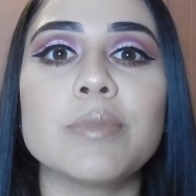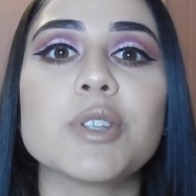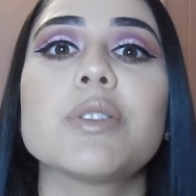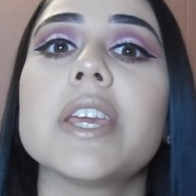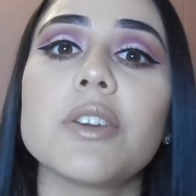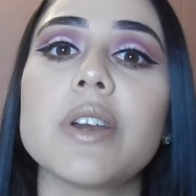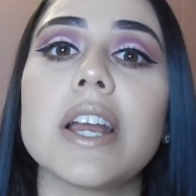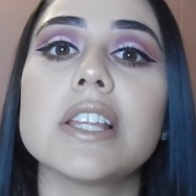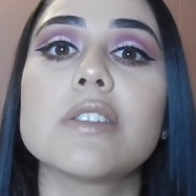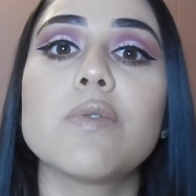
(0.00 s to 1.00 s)
So thank you
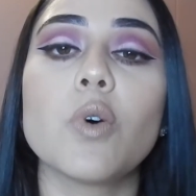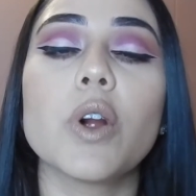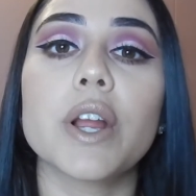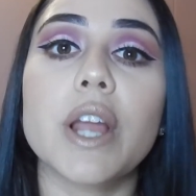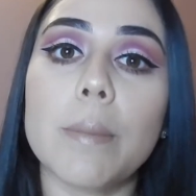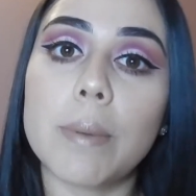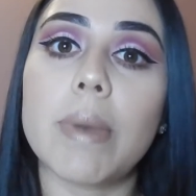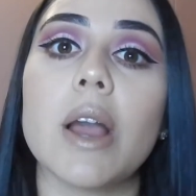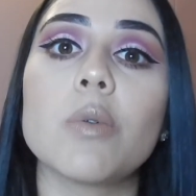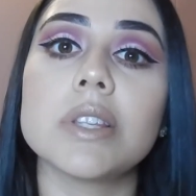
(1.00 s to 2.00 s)
guys for coming
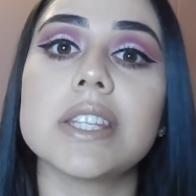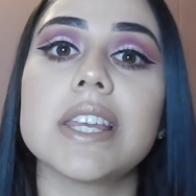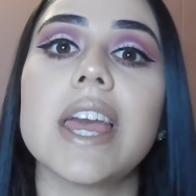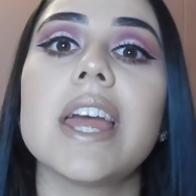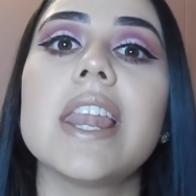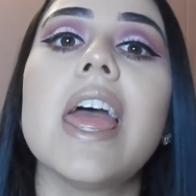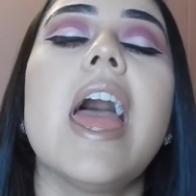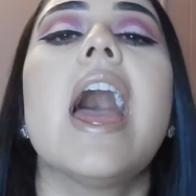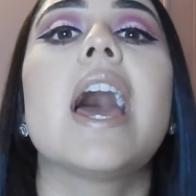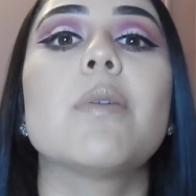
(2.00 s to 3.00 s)
back once again
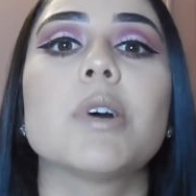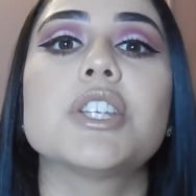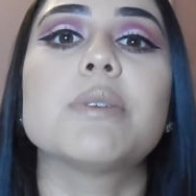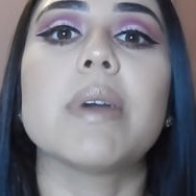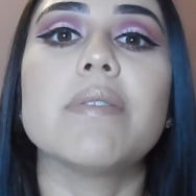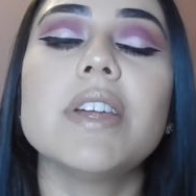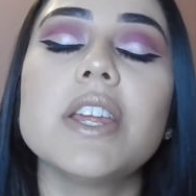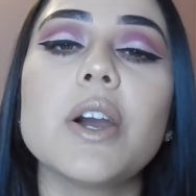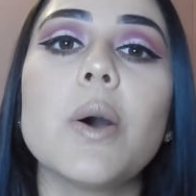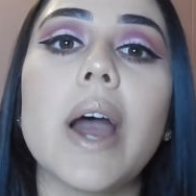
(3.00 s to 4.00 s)
and watching my
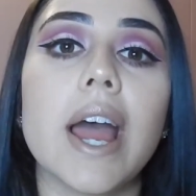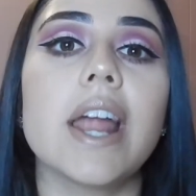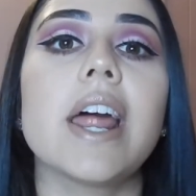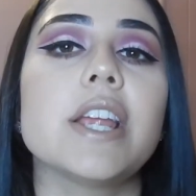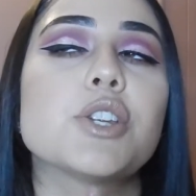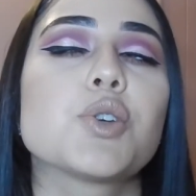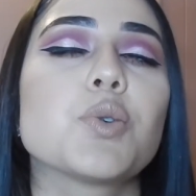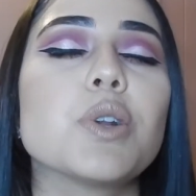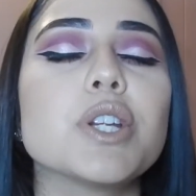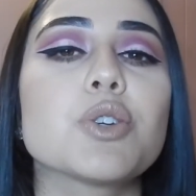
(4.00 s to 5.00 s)
video, and I
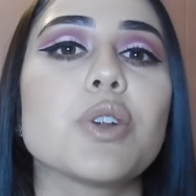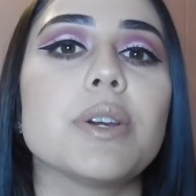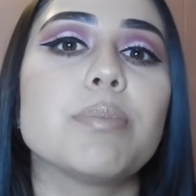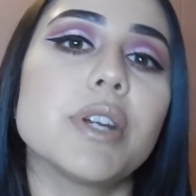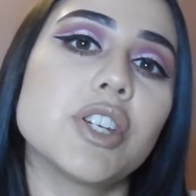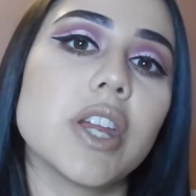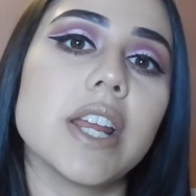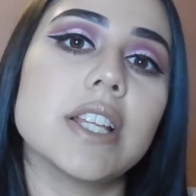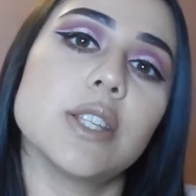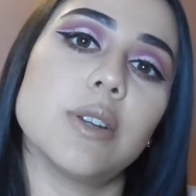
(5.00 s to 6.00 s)
truly appreciate
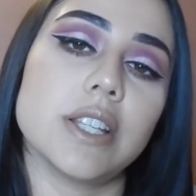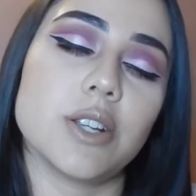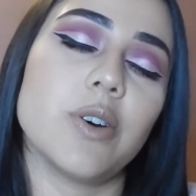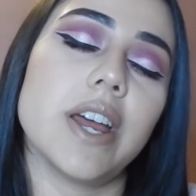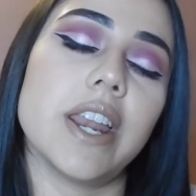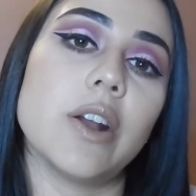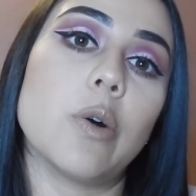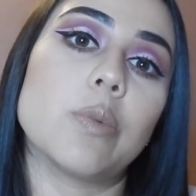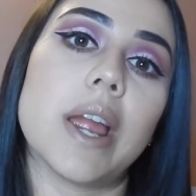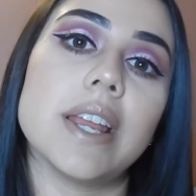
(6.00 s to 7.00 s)
it. So let's go ahead and
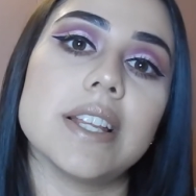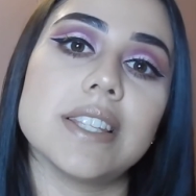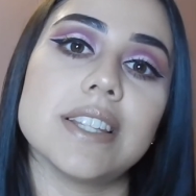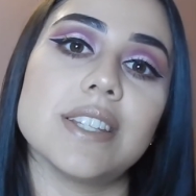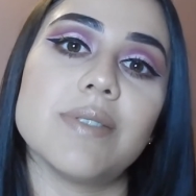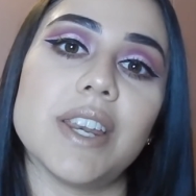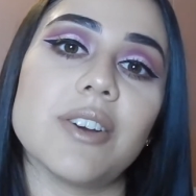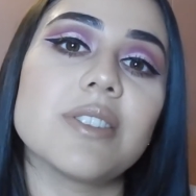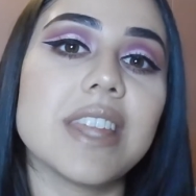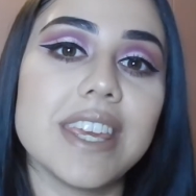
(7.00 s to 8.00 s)
go right into this
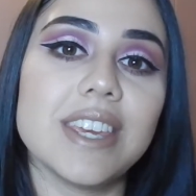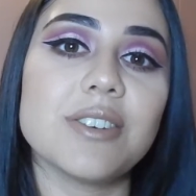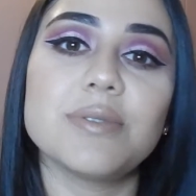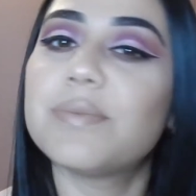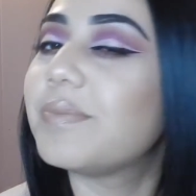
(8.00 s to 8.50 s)
video. Thank you.